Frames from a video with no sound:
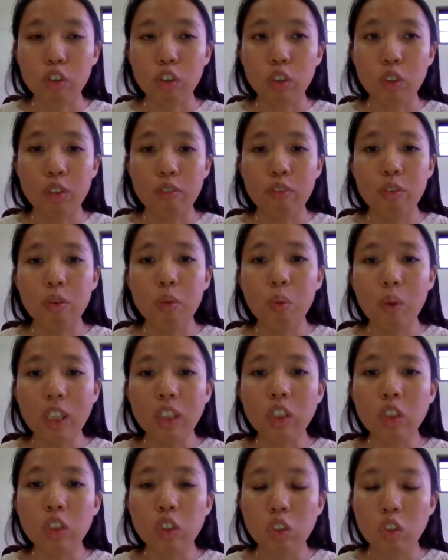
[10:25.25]
So if you
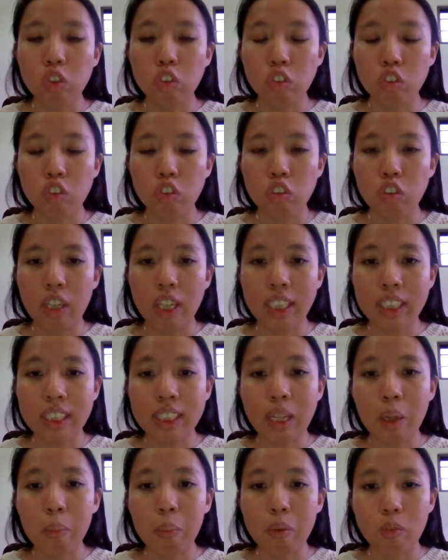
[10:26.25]
want to
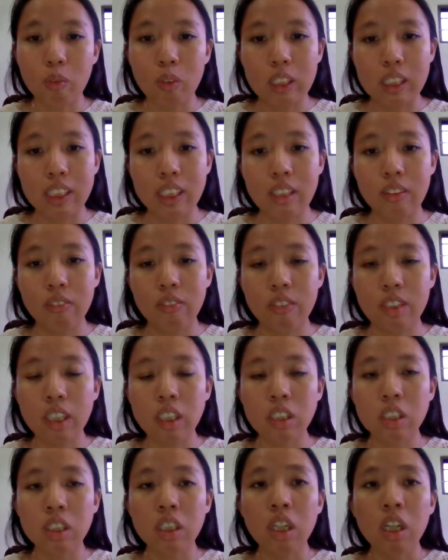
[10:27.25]
accept and receive
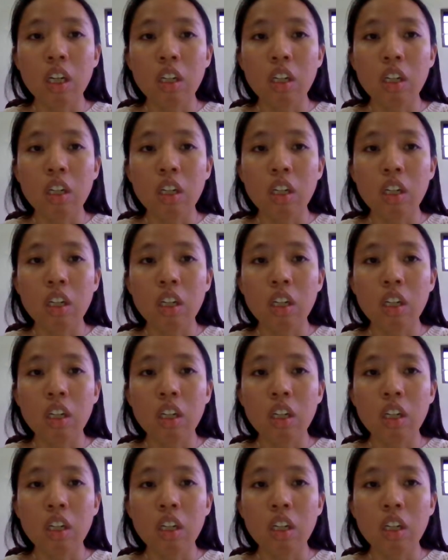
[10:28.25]
this,